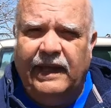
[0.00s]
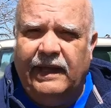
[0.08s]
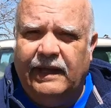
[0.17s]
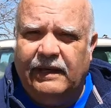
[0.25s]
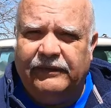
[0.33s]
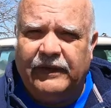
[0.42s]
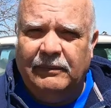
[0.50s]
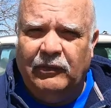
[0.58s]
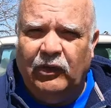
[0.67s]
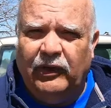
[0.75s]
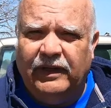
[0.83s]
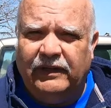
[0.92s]
And if
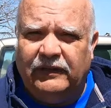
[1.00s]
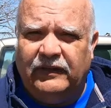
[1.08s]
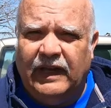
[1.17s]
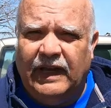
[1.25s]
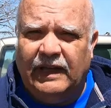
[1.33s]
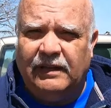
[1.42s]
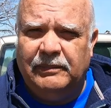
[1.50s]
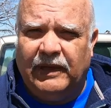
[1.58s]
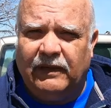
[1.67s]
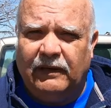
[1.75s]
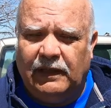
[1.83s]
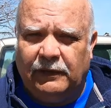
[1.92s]
I'm going to take
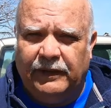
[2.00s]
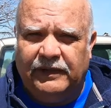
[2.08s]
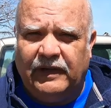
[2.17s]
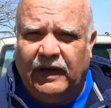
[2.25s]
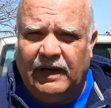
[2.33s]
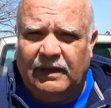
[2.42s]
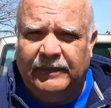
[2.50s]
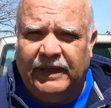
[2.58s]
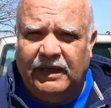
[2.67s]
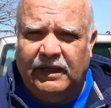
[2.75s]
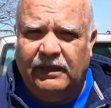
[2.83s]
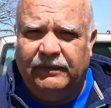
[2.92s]
my early
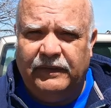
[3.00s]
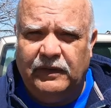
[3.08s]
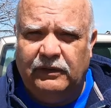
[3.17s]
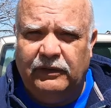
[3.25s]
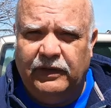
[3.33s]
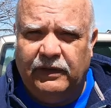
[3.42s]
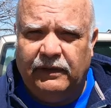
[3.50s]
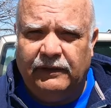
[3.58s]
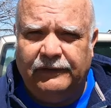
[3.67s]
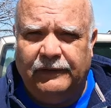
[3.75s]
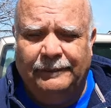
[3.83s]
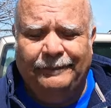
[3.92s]
retirement in a few
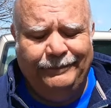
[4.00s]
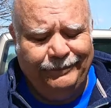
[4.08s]
years,